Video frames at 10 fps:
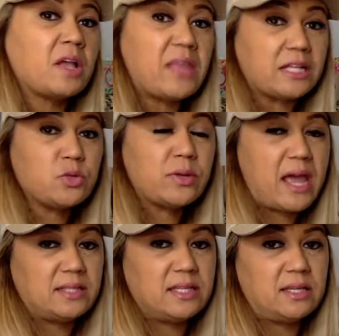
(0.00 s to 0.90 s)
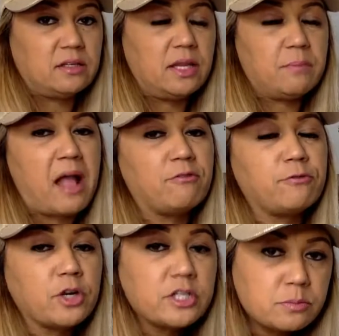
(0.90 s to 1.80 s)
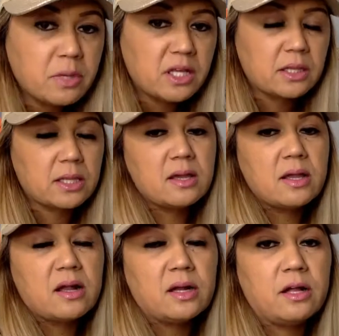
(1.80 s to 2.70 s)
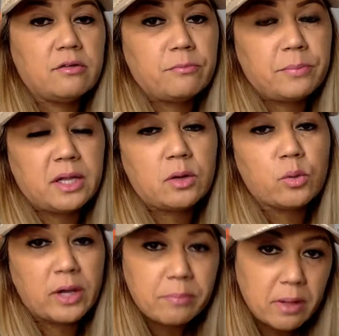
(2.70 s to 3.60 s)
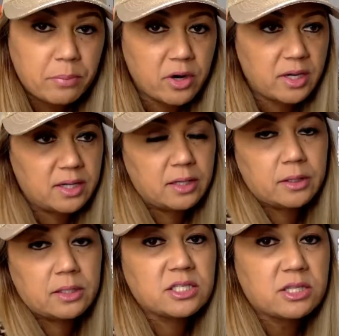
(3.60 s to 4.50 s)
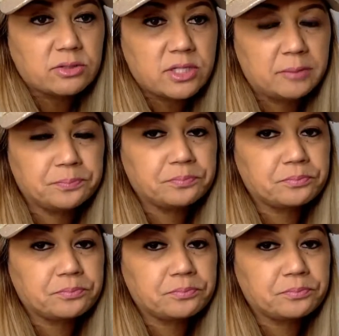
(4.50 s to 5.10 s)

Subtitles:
That's what I did. In my first month of being a Ring Bomb Party consultant,